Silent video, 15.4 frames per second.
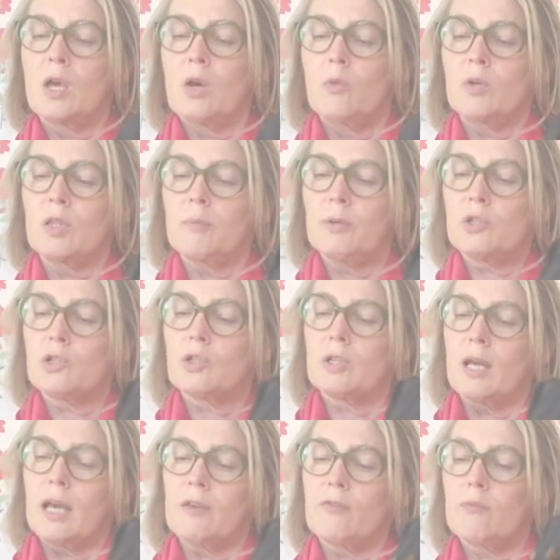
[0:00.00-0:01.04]
With the butcher
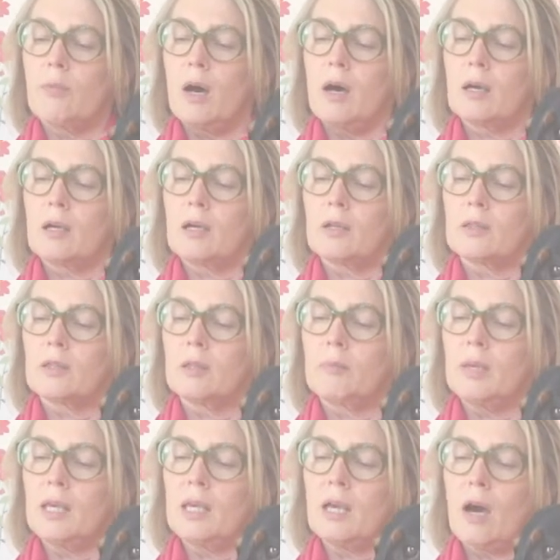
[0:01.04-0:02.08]
knife, Ma cut the
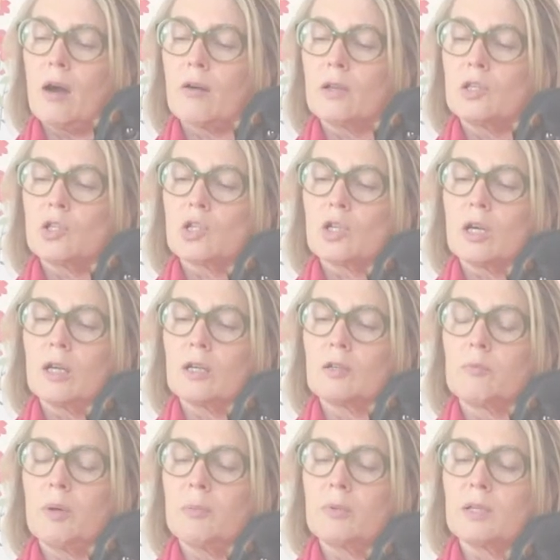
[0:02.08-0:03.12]
big
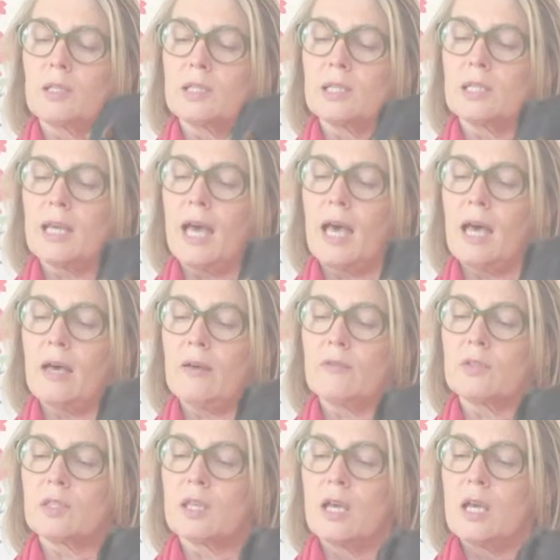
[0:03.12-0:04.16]
orange-coloured pumpkins into
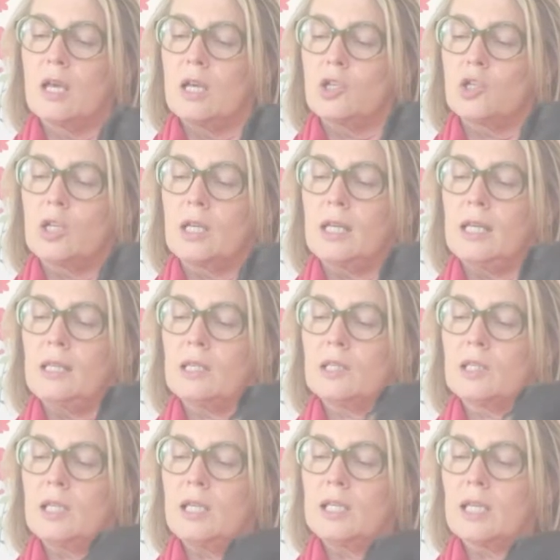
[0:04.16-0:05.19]
halves. She cleaned the
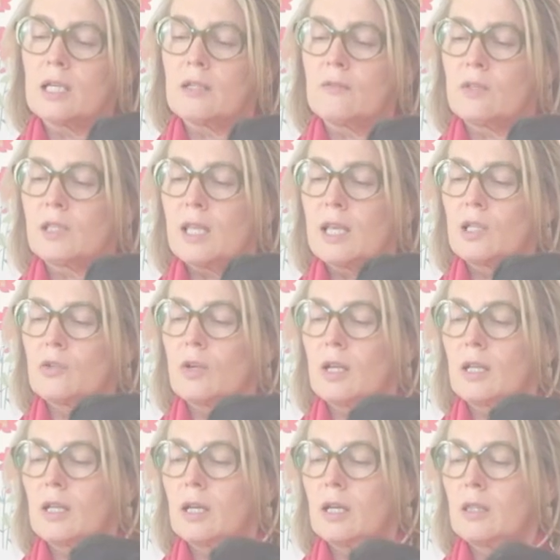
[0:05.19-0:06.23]
seeds out of the centre
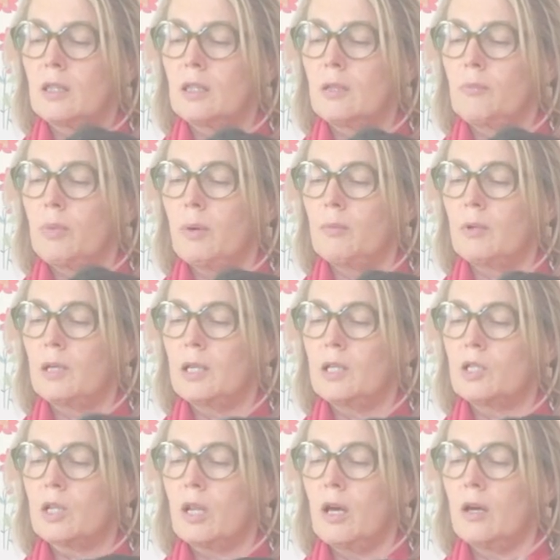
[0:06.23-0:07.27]
and cut the pumpkin
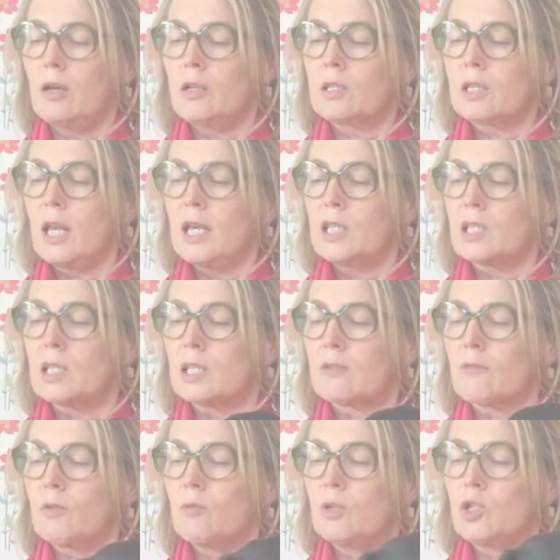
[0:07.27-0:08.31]
into long slices
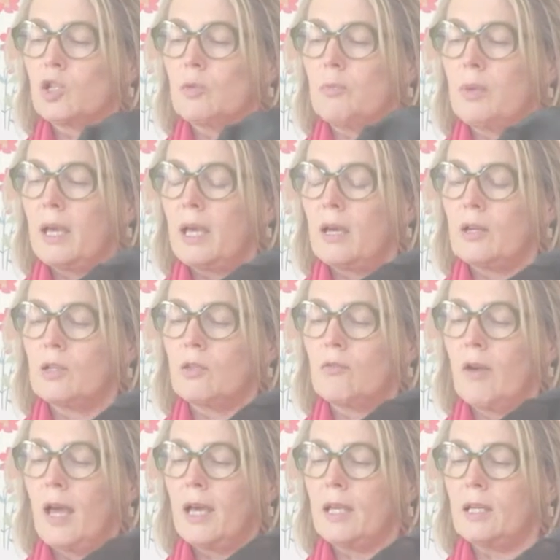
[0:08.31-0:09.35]
from which she pared the
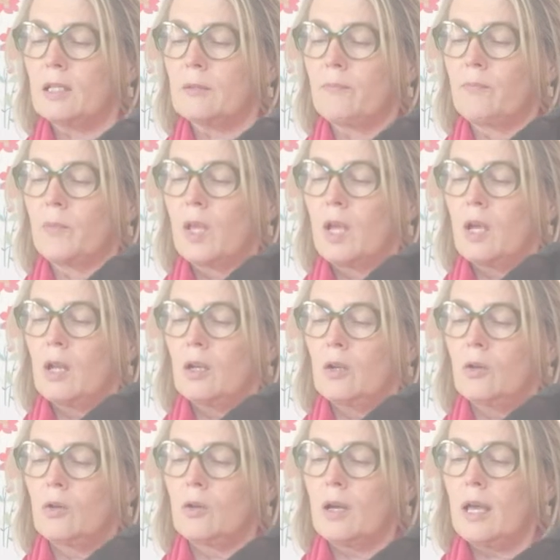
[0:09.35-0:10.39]
rind.
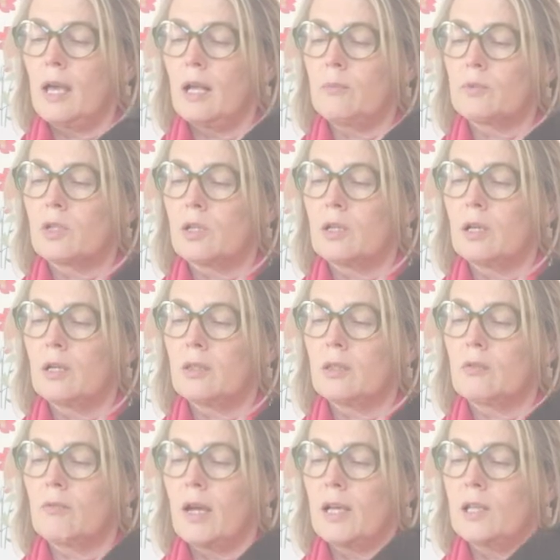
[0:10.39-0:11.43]
Laura helped her cut the